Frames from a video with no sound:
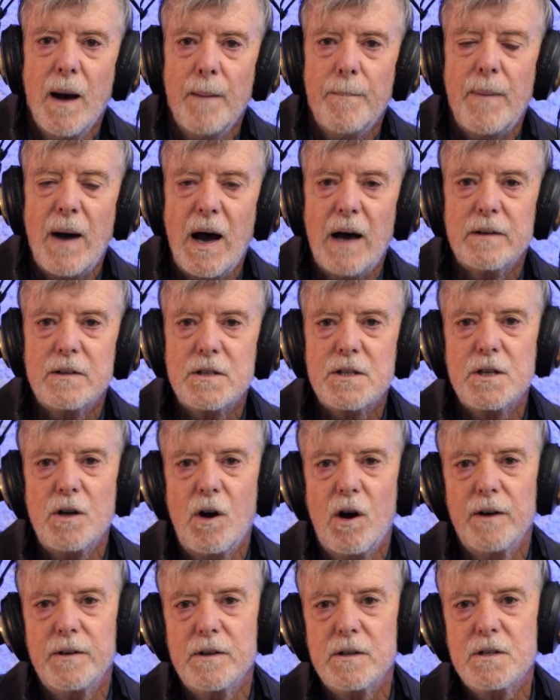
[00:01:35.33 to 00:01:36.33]
but
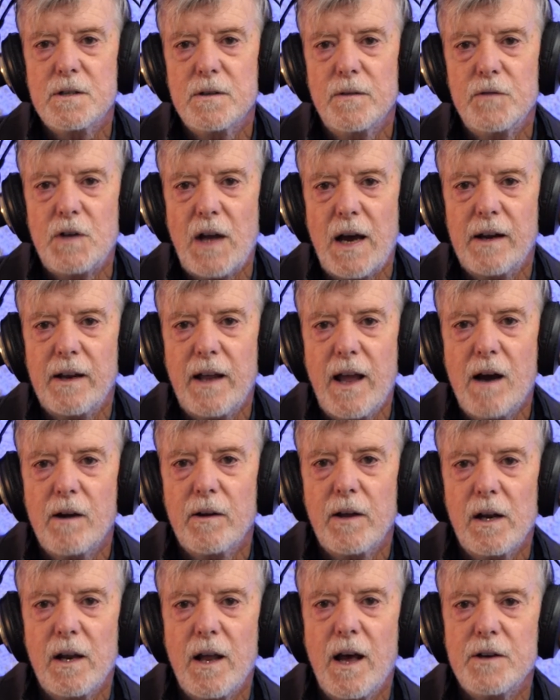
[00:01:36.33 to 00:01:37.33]
scientists have done
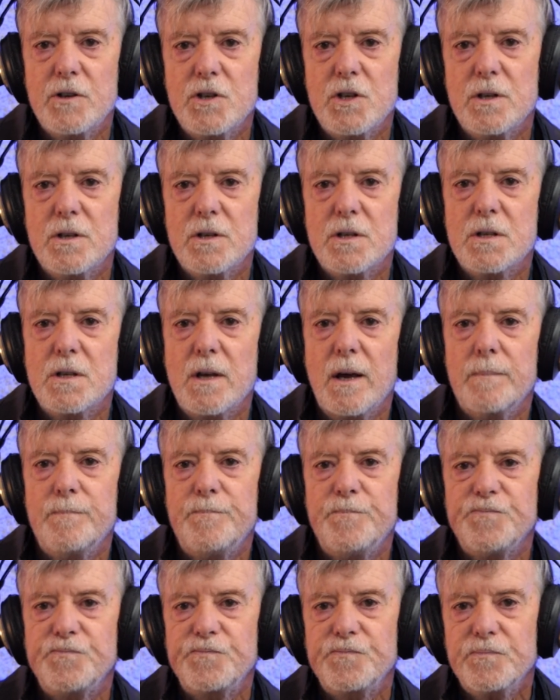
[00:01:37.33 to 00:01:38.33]
calculations that
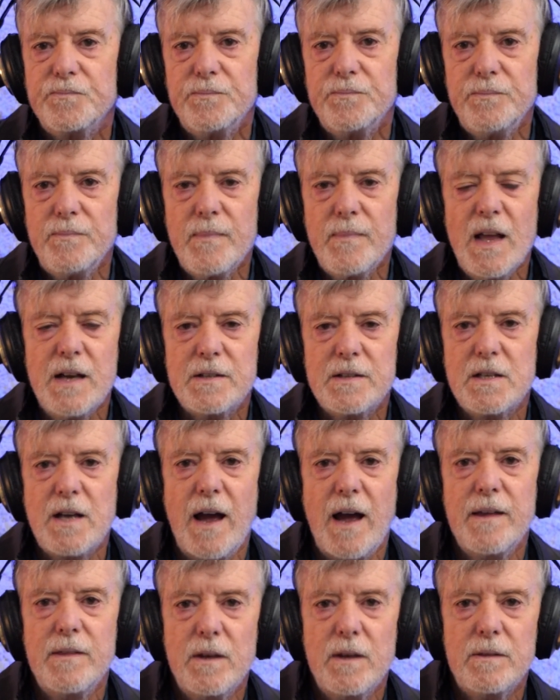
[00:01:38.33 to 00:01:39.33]

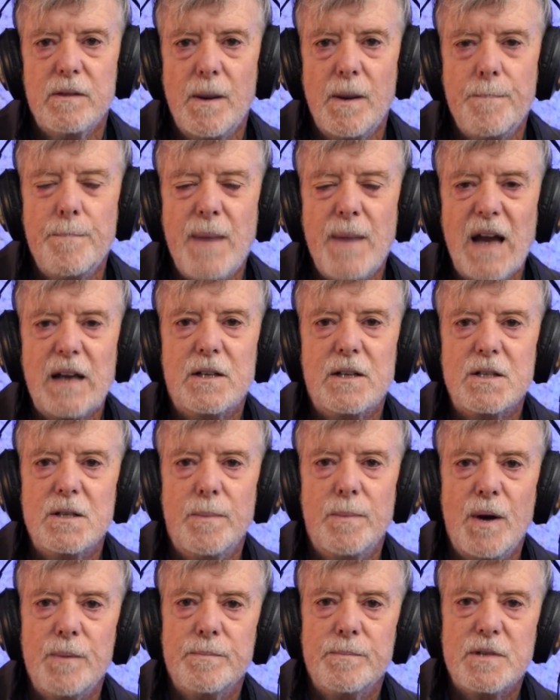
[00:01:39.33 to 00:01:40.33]
say that the
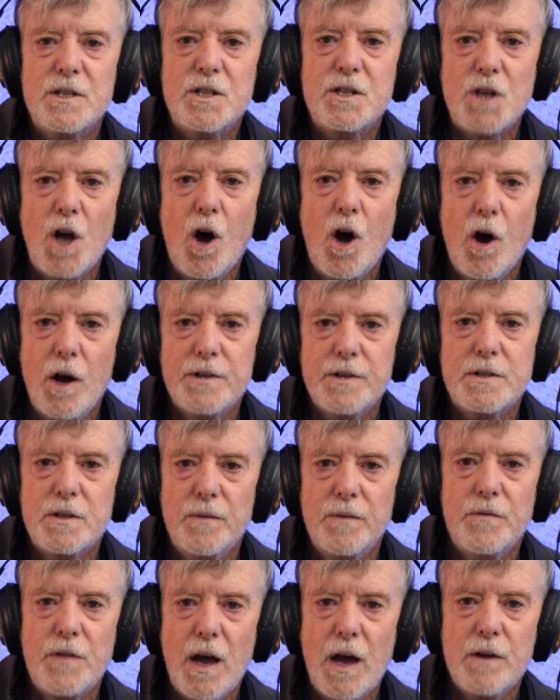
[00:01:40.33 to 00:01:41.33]
maximum size
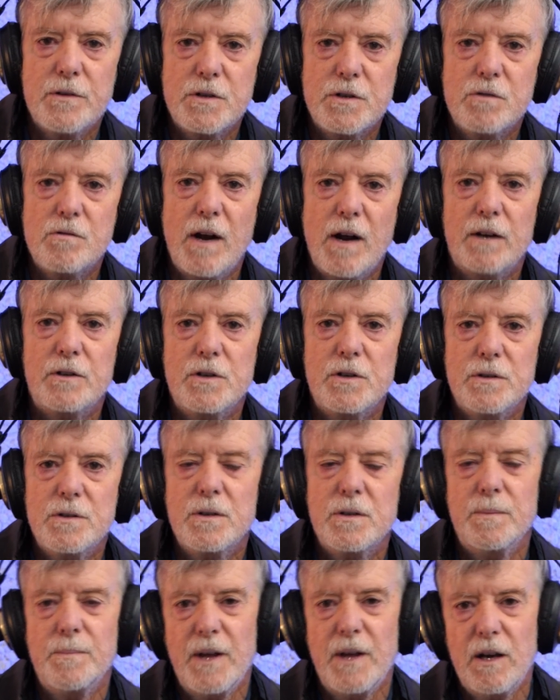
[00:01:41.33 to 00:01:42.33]
of those
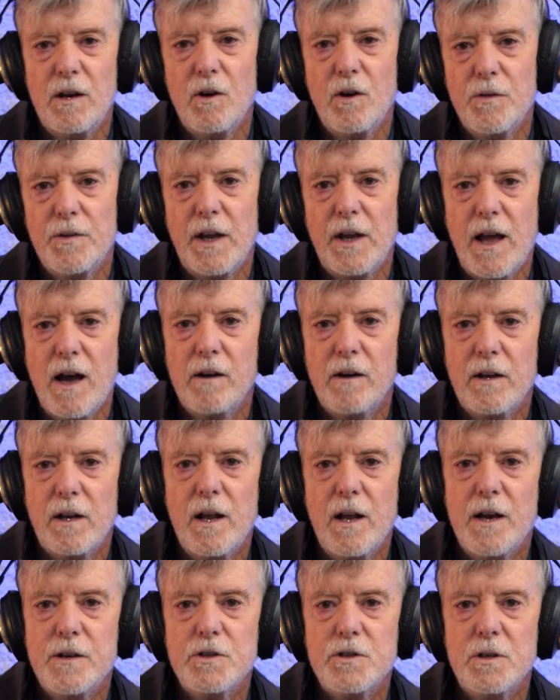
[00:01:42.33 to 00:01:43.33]
structures, depending on the
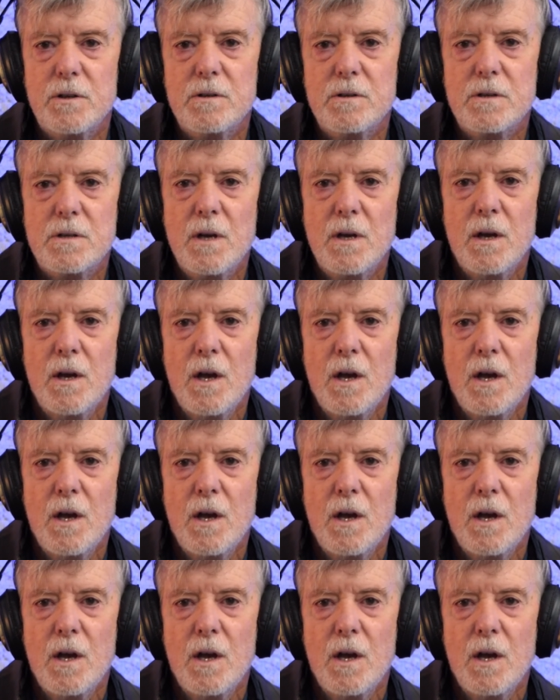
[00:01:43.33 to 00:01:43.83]
calculations,